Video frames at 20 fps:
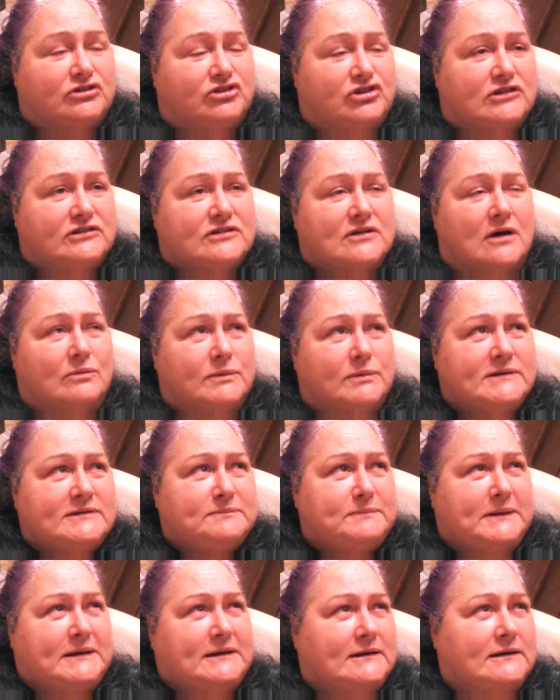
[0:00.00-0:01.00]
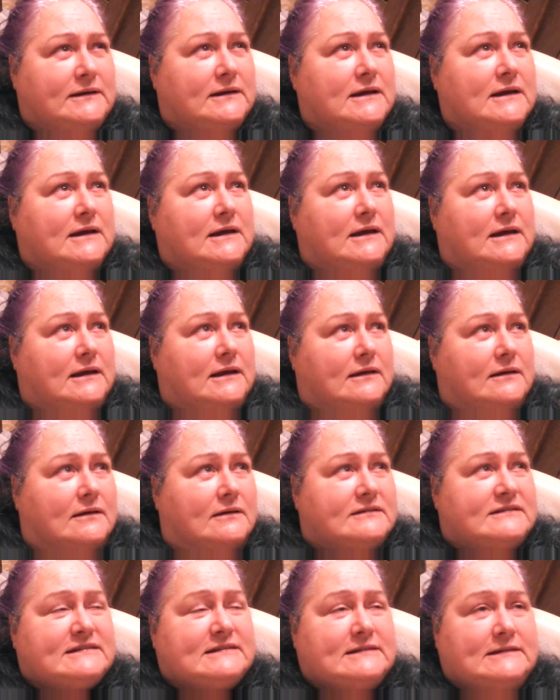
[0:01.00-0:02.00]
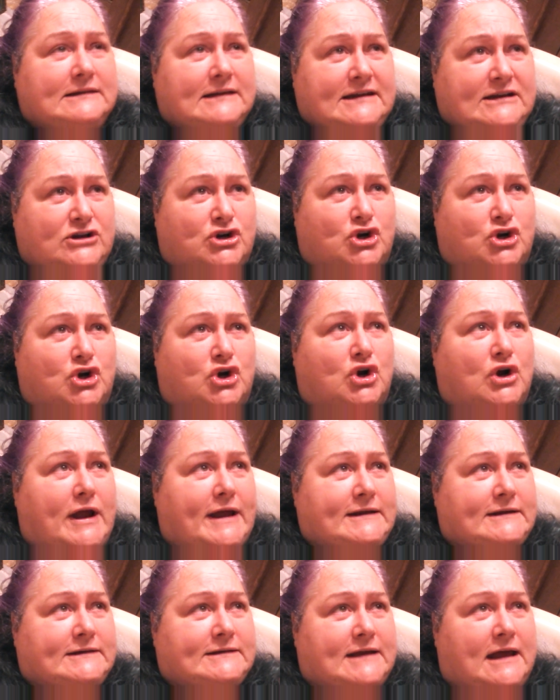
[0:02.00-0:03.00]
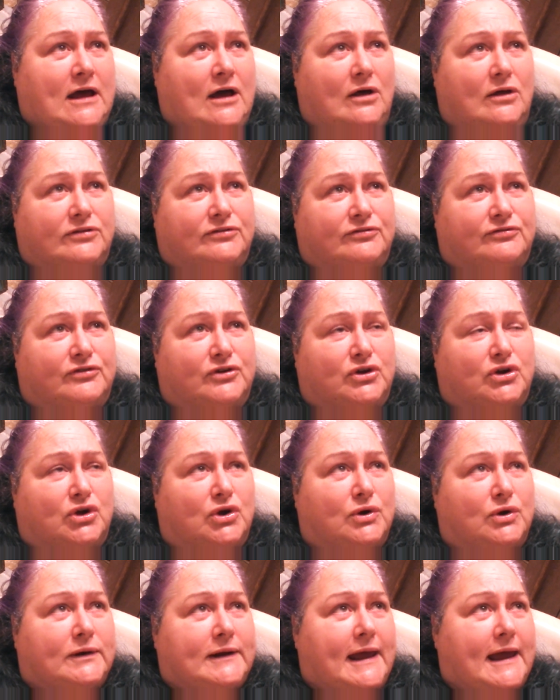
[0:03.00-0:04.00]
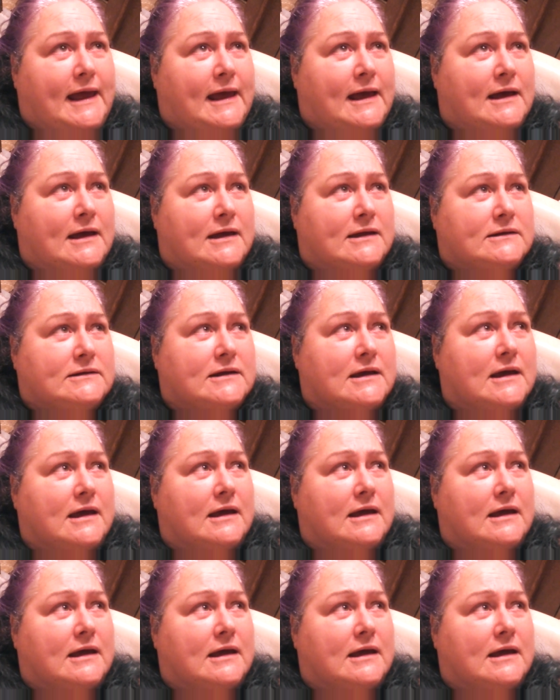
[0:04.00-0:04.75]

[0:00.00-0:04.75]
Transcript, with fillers: She's always been slender and into health food and